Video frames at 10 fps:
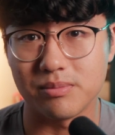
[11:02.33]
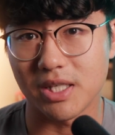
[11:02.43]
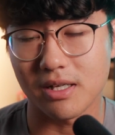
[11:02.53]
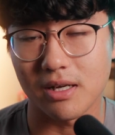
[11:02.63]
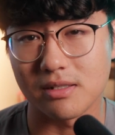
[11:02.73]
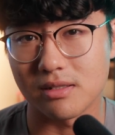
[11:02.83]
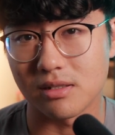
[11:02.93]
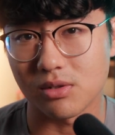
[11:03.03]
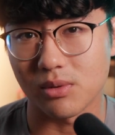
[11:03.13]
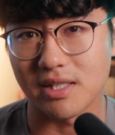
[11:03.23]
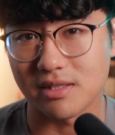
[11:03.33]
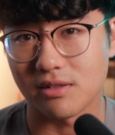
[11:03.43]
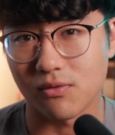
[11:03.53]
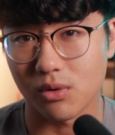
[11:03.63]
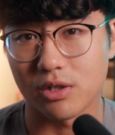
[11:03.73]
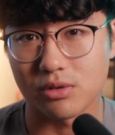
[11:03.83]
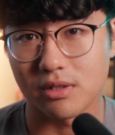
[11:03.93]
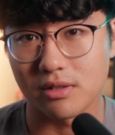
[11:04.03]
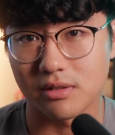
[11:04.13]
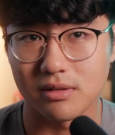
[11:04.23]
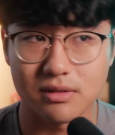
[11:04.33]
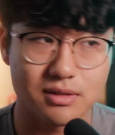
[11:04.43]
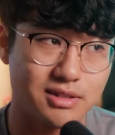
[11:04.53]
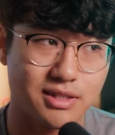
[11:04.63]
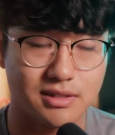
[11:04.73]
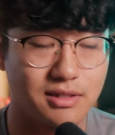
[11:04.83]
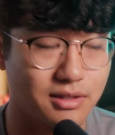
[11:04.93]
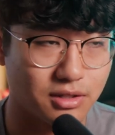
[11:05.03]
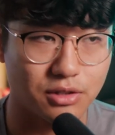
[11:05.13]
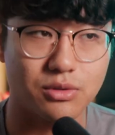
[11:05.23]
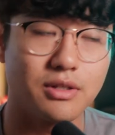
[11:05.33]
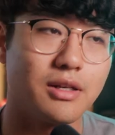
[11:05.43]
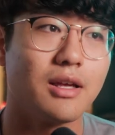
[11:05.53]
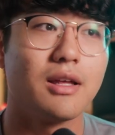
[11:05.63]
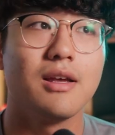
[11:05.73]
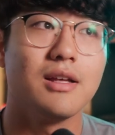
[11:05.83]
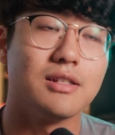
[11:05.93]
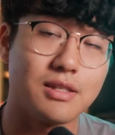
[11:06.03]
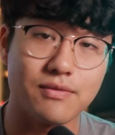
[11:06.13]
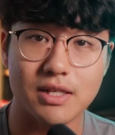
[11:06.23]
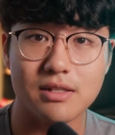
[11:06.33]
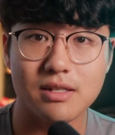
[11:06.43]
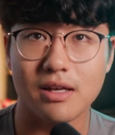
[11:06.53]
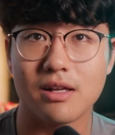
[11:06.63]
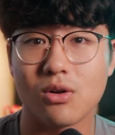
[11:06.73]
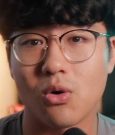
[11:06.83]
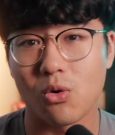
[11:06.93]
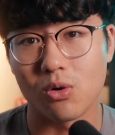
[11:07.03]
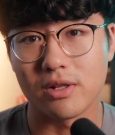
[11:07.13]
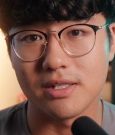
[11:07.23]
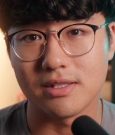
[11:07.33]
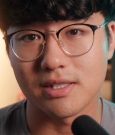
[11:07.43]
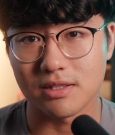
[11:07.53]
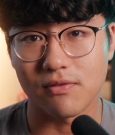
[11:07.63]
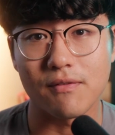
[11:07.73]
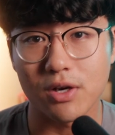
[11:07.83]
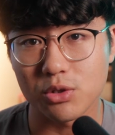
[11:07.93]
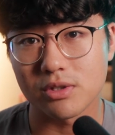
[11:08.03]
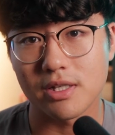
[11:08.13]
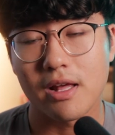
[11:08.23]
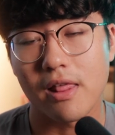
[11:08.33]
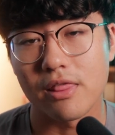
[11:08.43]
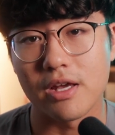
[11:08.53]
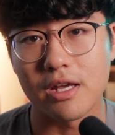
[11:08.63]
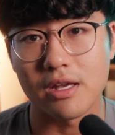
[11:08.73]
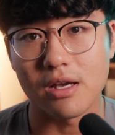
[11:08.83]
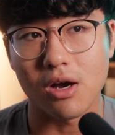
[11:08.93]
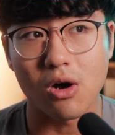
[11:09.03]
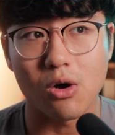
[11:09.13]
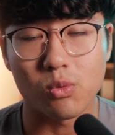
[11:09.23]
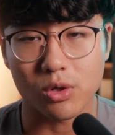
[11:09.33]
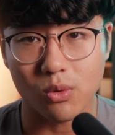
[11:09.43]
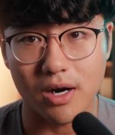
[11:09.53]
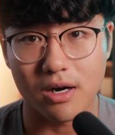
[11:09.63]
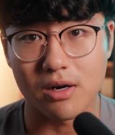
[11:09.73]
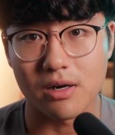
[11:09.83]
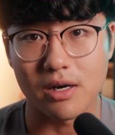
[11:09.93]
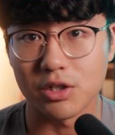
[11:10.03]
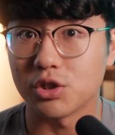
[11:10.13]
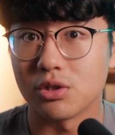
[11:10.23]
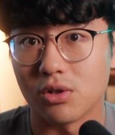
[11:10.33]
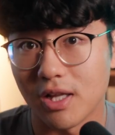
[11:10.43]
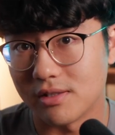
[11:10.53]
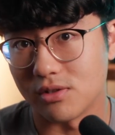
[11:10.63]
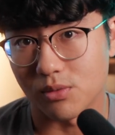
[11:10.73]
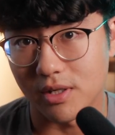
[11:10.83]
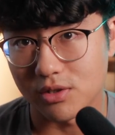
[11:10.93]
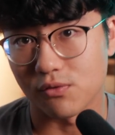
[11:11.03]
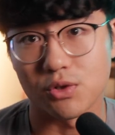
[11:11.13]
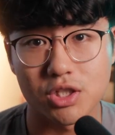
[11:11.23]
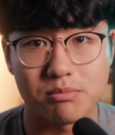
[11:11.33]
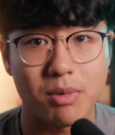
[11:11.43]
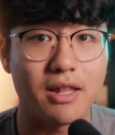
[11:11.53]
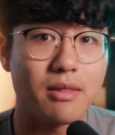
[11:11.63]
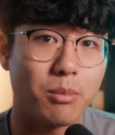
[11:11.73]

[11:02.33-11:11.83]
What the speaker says: because the Sony a6400, 6600, ZV-E10, or the 6500, they all require additional lenses, right? So if you're just buying the